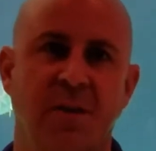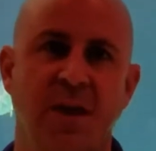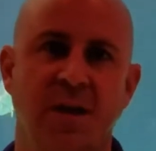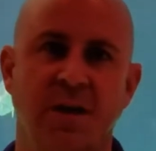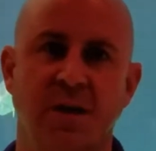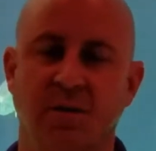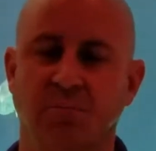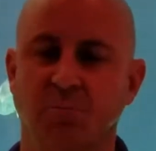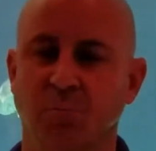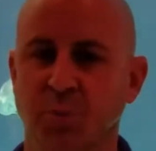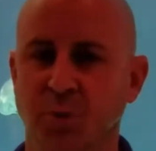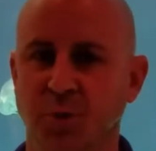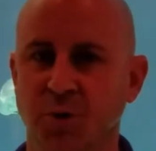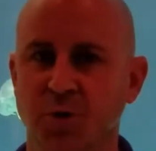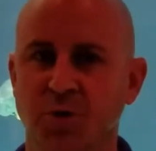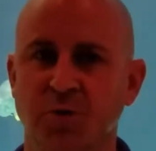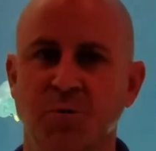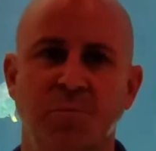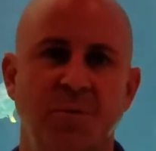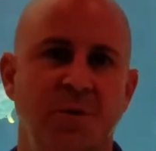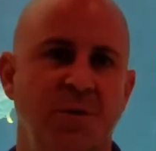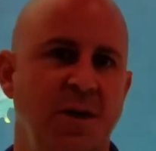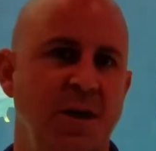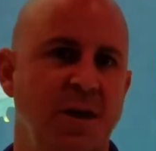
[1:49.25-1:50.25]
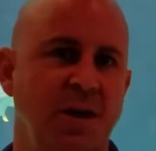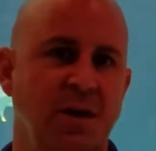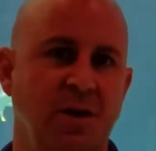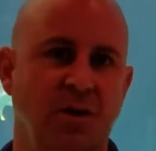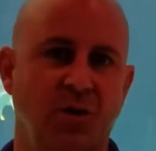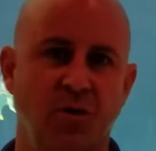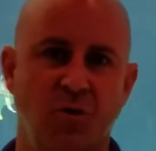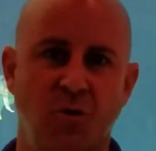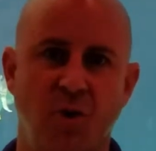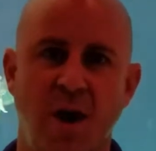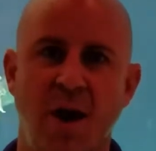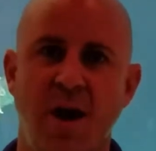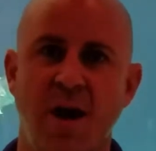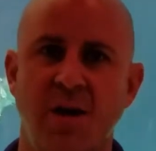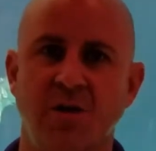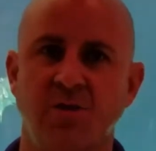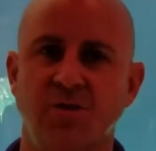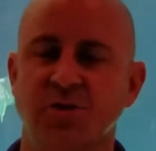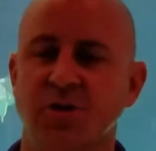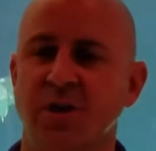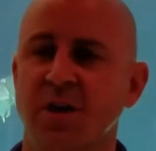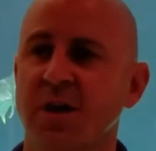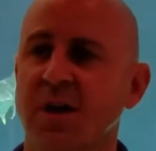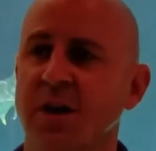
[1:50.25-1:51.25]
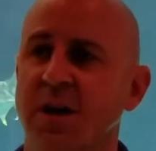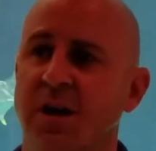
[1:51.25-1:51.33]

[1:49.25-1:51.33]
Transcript: They can bloom and they can crash,